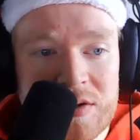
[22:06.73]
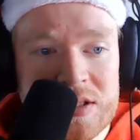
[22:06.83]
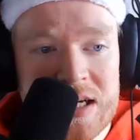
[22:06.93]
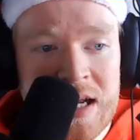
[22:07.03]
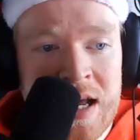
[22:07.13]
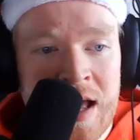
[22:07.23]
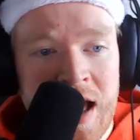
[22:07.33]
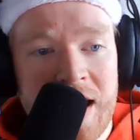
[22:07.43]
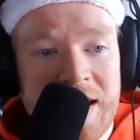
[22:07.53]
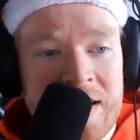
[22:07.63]
goes that
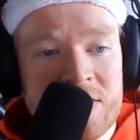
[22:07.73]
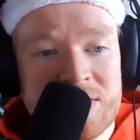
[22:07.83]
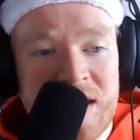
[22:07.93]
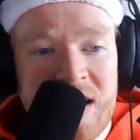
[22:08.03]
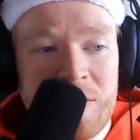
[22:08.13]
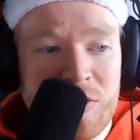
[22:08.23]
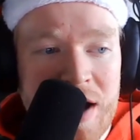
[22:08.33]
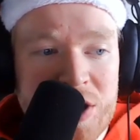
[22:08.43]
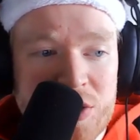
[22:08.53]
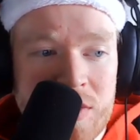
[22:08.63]
Nicholas became
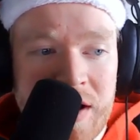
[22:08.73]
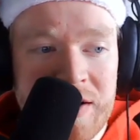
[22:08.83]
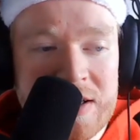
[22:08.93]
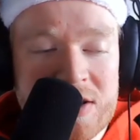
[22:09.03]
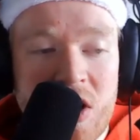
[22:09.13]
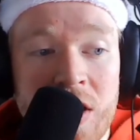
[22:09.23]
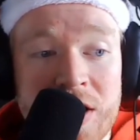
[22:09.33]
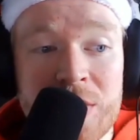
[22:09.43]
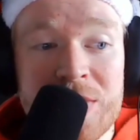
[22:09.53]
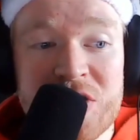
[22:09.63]
enraged when Arius
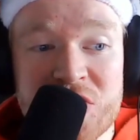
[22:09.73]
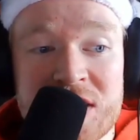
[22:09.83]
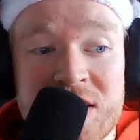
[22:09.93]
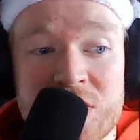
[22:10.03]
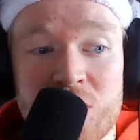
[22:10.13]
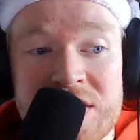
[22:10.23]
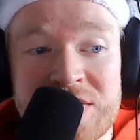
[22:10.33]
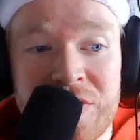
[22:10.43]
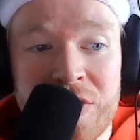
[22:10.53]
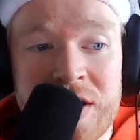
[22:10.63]
argued that Jesus
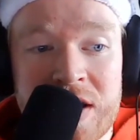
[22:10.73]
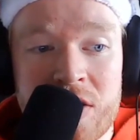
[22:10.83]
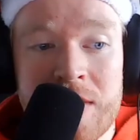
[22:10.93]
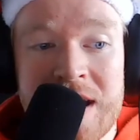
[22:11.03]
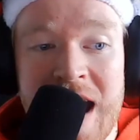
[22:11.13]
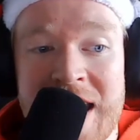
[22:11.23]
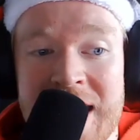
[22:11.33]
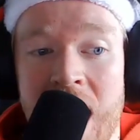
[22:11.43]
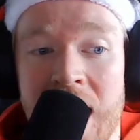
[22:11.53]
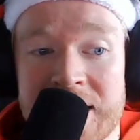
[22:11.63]
was fully human
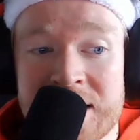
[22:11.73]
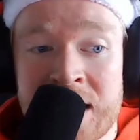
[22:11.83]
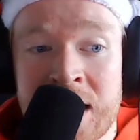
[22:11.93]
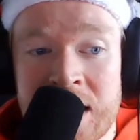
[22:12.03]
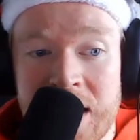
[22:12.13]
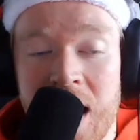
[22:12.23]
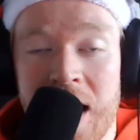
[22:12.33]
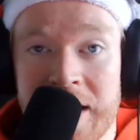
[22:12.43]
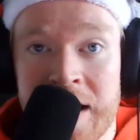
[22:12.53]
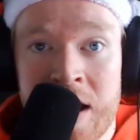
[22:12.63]
and not
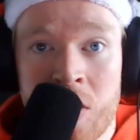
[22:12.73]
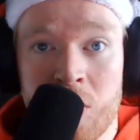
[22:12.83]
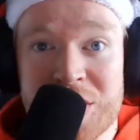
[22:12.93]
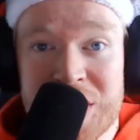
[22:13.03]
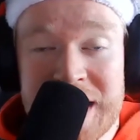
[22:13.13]
God, which